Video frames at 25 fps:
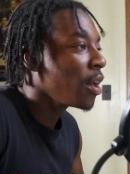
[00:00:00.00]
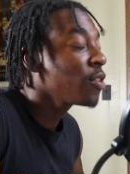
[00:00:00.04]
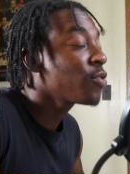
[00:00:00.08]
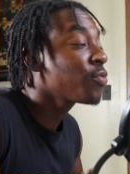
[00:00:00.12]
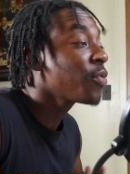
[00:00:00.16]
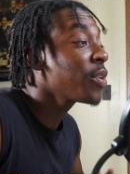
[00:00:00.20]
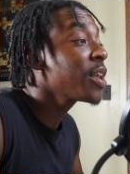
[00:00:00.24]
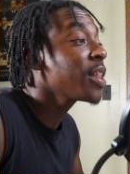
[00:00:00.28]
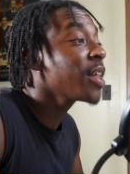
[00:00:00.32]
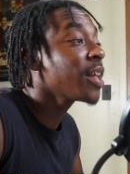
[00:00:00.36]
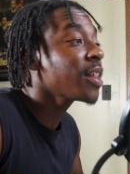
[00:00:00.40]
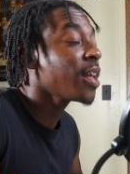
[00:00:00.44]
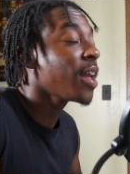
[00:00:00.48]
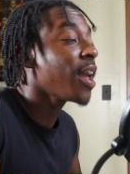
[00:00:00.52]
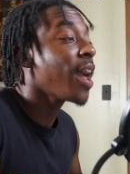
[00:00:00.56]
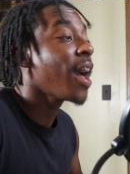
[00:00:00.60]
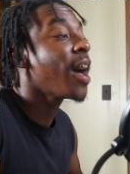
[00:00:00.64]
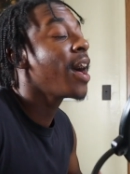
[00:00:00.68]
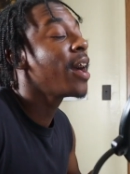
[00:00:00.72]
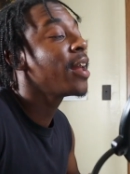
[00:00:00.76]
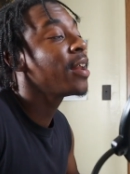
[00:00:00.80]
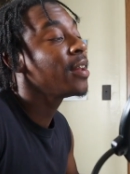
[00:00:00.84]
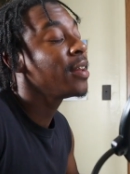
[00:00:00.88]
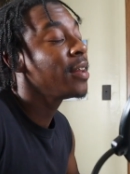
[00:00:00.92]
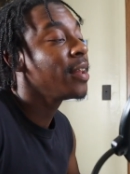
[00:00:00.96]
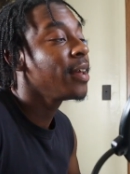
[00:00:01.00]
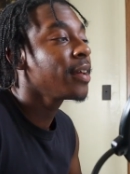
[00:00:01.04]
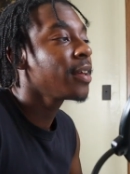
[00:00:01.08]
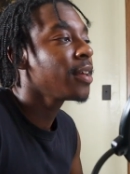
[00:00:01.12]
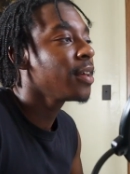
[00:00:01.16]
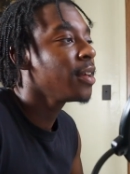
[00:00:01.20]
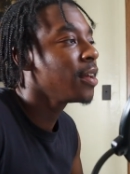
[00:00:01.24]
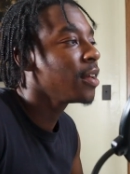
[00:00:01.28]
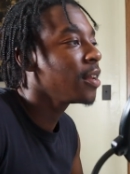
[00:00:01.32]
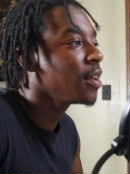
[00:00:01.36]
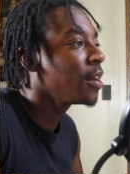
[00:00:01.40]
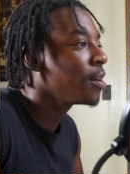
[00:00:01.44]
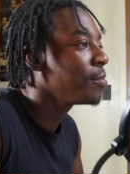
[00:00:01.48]
It's funny that they added
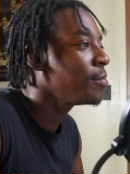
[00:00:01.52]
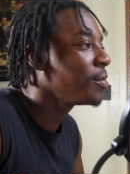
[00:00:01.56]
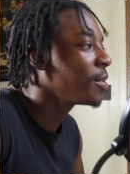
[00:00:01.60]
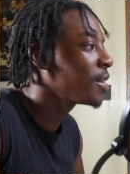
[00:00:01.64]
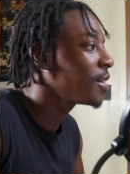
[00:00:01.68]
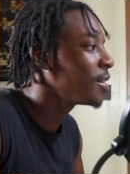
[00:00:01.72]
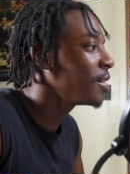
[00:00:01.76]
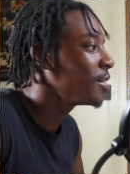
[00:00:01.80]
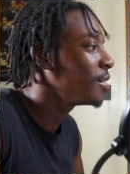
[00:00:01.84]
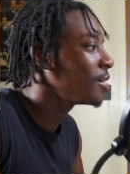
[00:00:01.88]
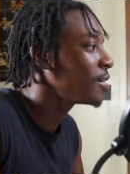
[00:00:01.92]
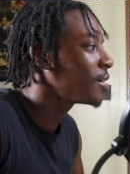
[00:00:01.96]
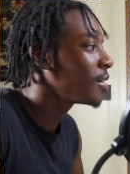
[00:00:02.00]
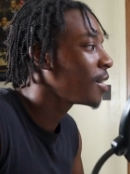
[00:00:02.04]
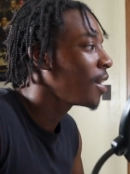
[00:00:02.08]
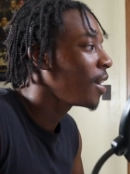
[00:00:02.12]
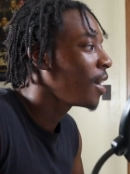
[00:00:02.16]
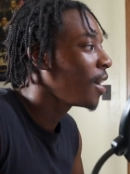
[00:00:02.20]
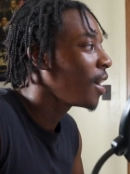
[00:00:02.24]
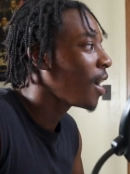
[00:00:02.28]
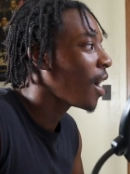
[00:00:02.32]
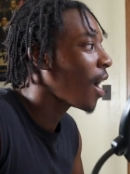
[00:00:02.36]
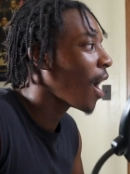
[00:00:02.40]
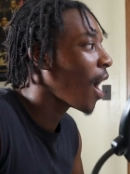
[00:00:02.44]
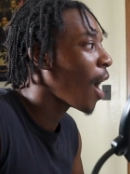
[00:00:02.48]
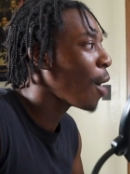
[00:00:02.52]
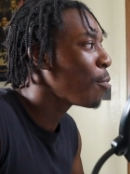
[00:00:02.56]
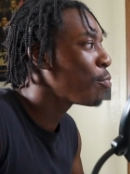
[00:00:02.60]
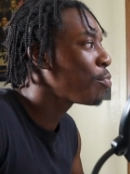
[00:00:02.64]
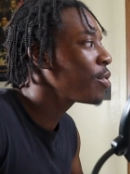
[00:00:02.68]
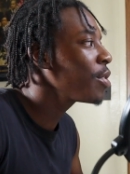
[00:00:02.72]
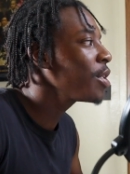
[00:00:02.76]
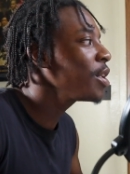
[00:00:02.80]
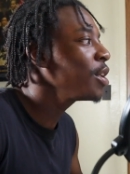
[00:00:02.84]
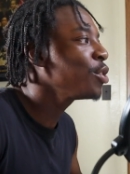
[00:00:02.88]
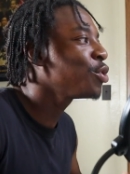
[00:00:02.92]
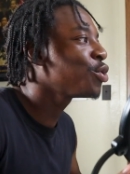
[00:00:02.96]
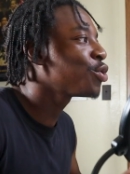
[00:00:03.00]
Nicki in here because I'm
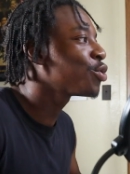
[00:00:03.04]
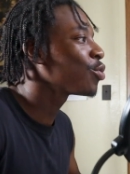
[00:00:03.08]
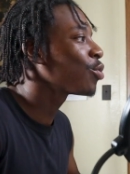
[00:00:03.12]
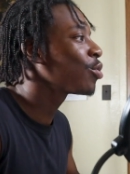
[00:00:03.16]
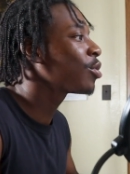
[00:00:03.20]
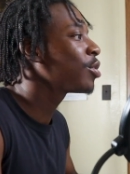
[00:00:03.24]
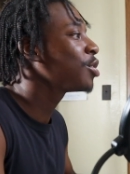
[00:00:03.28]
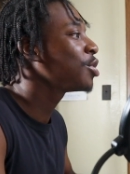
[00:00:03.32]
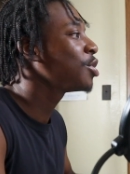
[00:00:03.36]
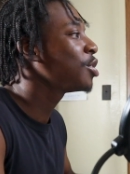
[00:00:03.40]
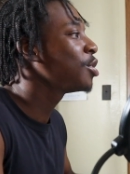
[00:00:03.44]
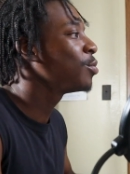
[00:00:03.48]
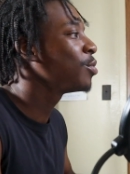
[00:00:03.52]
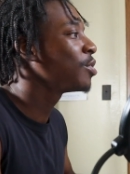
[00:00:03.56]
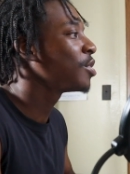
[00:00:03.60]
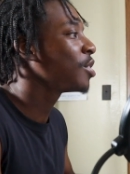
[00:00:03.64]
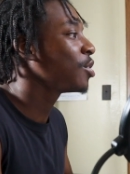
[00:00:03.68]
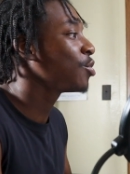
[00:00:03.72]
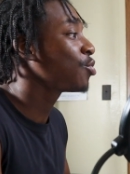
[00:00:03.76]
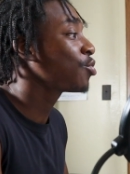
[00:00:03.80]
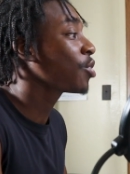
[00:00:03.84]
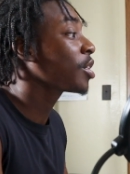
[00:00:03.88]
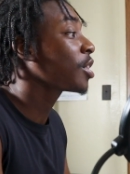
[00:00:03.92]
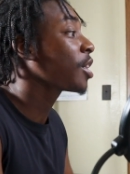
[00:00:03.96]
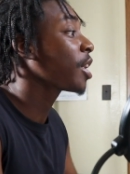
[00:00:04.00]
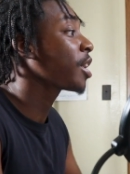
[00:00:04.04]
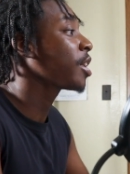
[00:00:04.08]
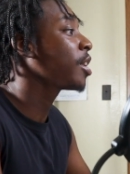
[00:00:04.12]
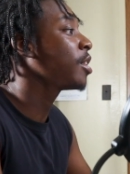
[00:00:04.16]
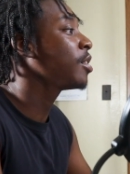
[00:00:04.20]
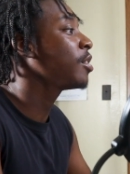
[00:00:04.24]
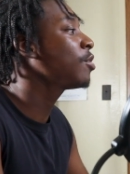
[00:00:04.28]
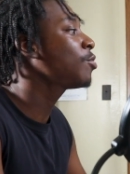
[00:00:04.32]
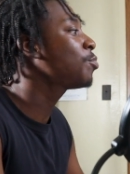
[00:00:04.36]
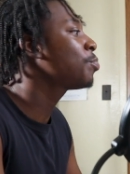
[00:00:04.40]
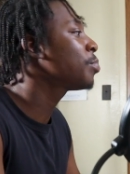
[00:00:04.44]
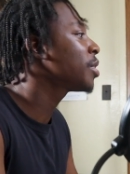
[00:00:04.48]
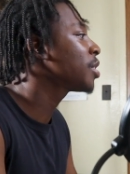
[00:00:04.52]
pretty sure she was in the trailer. Like in
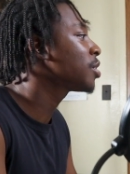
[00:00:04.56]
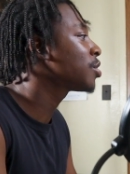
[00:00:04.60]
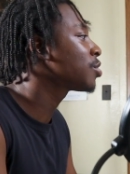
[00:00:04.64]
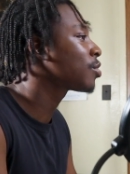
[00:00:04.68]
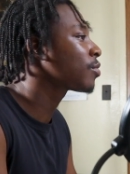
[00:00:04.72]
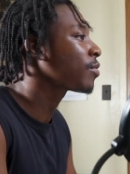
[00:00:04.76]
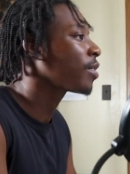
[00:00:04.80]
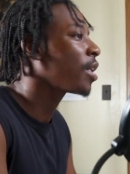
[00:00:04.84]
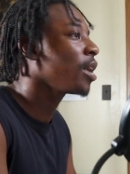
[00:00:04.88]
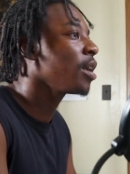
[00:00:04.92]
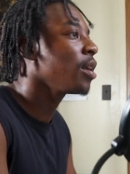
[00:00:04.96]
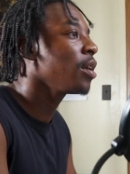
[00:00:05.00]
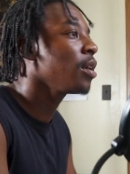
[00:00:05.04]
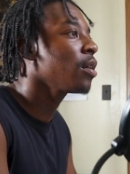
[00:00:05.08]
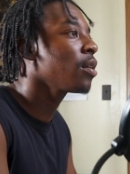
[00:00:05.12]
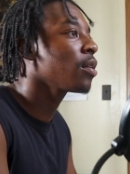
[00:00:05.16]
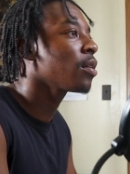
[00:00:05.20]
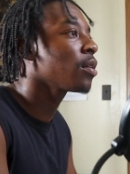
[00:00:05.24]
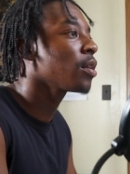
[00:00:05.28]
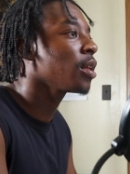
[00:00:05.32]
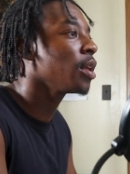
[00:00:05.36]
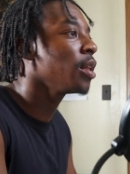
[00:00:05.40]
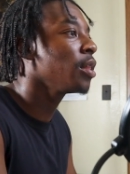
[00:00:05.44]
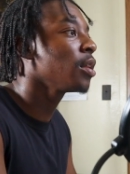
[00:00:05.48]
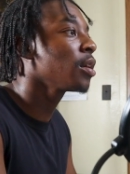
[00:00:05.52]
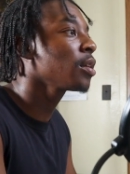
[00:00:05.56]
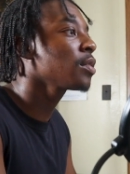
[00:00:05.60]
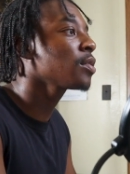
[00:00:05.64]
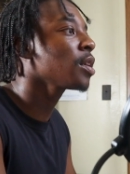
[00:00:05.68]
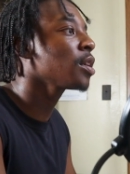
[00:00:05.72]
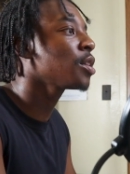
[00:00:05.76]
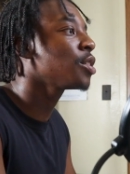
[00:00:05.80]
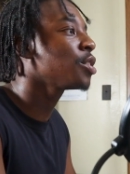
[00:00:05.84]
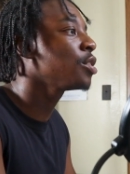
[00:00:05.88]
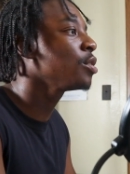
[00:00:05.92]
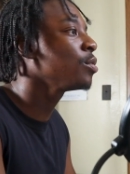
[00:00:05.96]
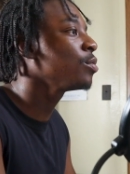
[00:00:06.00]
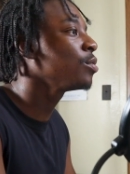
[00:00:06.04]
this picture right here, it looks
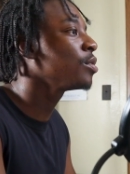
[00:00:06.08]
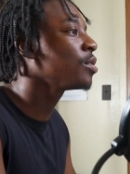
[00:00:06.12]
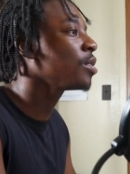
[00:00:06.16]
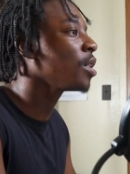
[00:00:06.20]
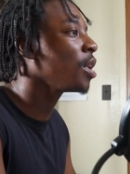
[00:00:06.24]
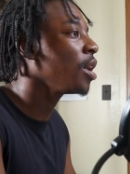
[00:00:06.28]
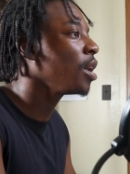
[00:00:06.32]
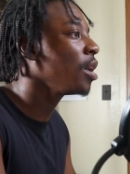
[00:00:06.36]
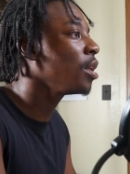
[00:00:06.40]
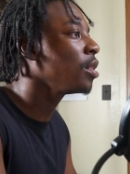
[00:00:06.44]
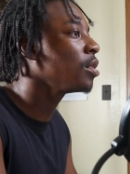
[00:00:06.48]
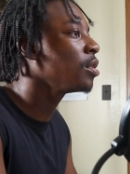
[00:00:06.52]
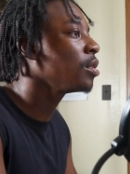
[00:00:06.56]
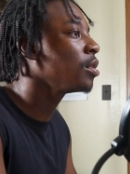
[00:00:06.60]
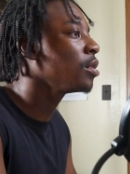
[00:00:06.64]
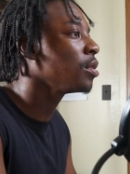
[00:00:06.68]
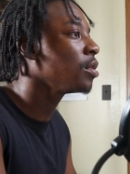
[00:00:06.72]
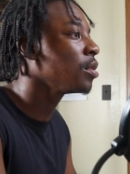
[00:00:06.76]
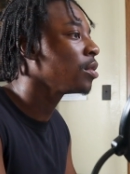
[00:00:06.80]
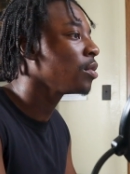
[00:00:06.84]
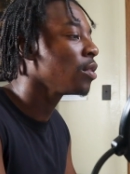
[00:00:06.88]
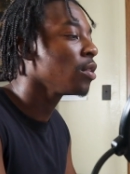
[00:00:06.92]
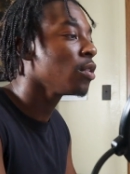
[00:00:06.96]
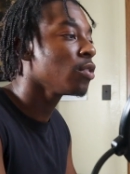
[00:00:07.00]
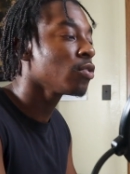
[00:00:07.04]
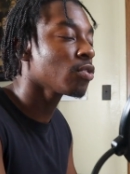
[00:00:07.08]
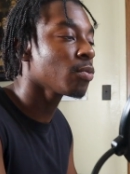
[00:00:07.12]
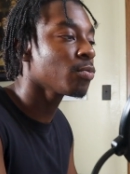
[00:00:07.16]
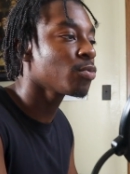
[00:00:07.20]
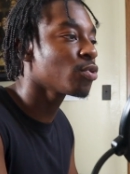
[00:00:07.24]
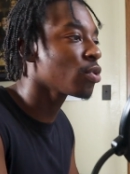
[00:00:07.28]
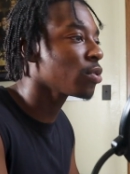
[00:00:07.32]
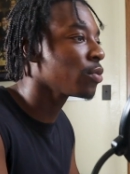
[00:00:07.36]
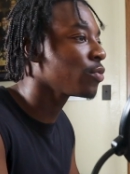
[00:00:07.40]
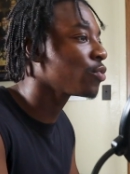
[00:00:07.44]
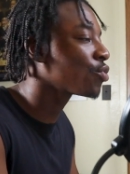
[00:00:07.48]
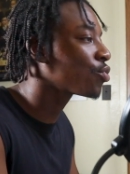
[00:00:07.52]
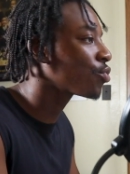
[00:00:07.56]
like she was in some
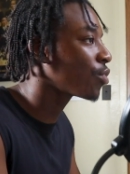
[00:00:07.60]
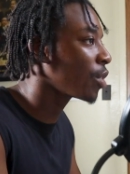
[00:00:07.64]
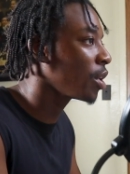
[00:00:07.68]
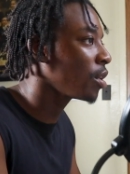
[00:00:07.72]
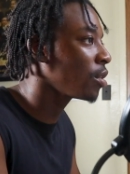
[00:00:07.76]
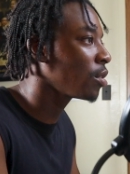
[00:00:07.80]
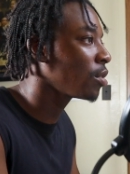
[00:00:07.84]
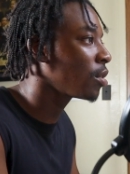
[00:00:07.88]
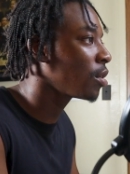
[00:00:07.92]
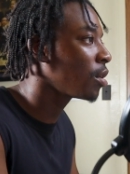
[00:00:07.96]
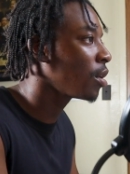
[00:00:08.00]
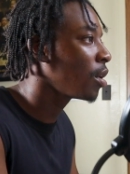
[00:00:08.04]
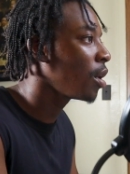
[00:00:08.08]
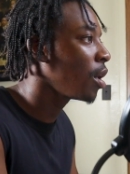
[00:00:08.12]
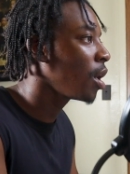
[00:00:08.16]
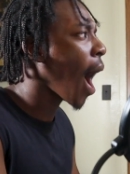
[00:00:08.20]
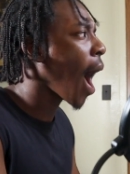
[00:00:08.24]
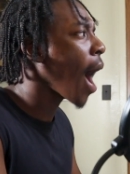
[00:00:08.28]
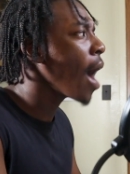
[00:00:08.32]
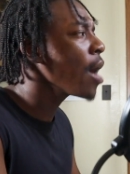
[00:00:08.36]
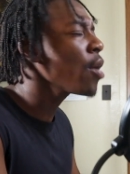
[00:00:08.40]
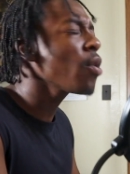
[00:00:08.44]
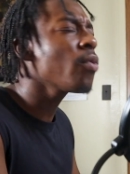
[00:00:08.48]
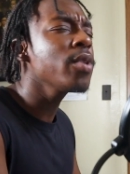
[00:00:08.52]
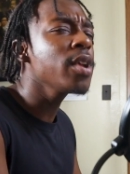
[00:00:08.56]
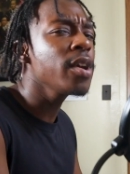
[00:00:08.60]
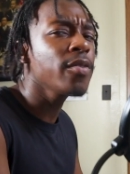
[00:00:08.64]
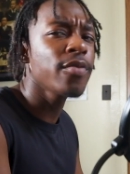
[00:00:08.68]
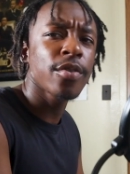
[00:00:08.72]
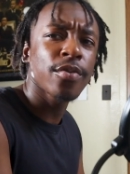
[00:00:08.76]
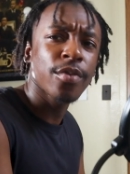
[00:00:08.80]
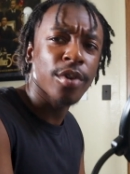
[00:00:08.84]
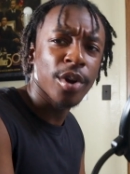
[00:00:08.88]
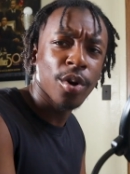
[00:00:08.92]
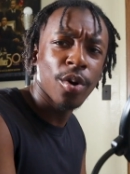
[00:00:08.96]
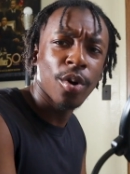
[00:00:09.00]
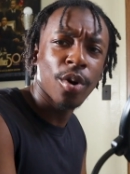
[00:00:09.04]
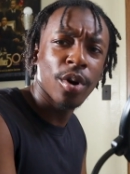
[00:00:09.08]
sort of trailer. I don't
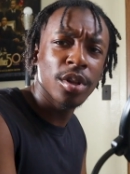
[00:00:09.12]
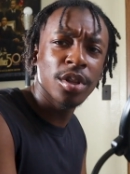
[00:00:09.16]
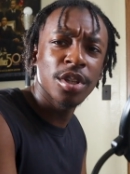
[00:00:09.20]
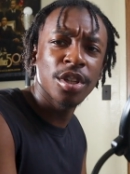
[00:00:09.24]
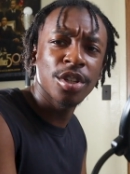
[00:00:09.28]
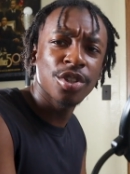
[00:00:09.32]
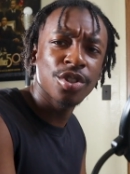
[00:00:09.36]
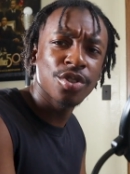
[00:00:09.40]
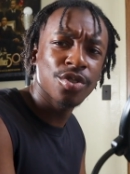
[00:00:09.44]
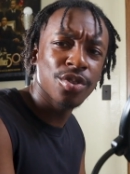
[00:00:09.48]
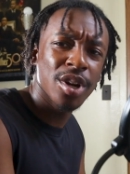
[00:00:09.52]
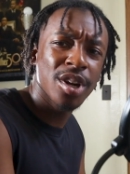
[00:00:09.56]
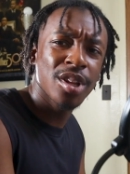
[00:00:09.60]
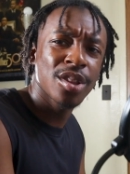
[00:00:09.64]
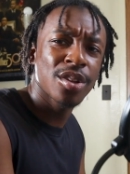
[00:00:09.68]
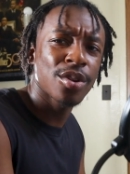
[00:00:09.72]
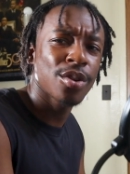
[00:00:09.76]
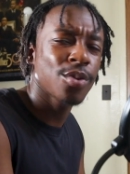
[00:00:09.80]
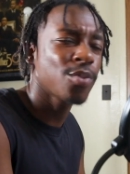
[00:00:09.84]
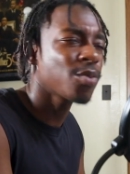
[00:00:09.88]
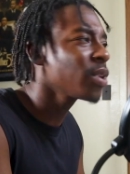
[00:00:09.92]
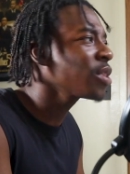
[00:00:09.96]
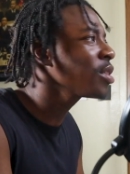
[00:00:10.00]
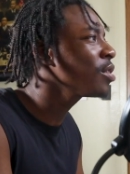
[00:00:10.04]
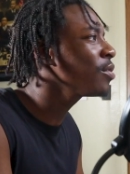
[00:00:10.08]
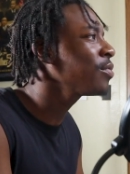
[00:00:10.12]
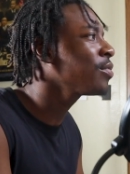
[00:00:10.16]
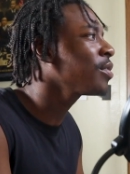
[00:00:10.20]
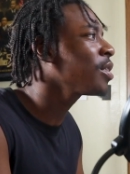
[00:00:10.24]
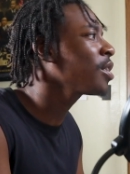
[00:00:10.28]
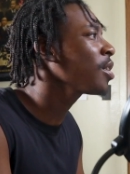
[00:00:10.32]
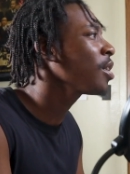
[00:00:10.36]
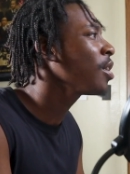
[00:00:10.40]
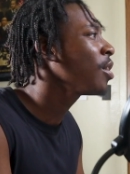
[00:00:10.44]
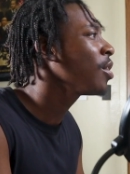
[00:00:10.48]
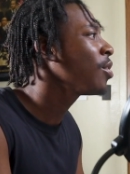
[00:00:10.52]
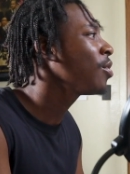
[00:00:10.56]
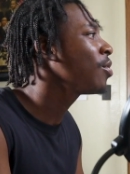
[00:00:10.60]
even recall this trailer. What the
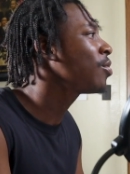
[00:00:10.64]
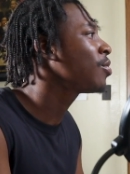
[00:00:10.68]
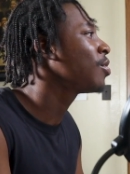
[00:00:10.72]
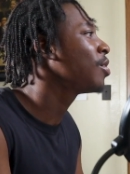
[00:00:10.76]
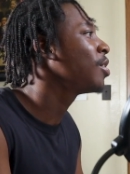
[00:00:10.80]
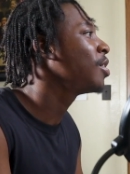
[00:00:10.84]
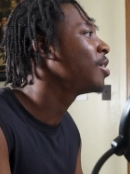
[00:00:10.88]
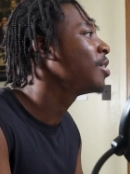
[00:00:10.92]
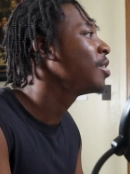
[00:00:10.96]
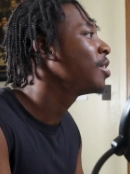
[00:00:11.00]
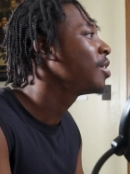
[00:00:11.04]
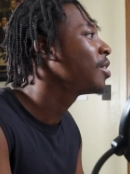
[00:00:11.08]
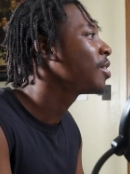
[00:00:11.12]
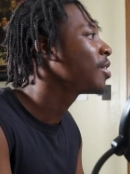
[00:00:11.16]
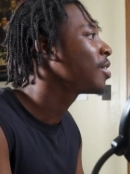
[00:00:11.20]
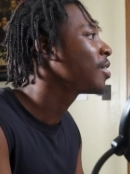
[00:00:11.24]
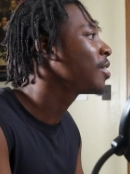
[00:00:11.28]
fuck? Hold on.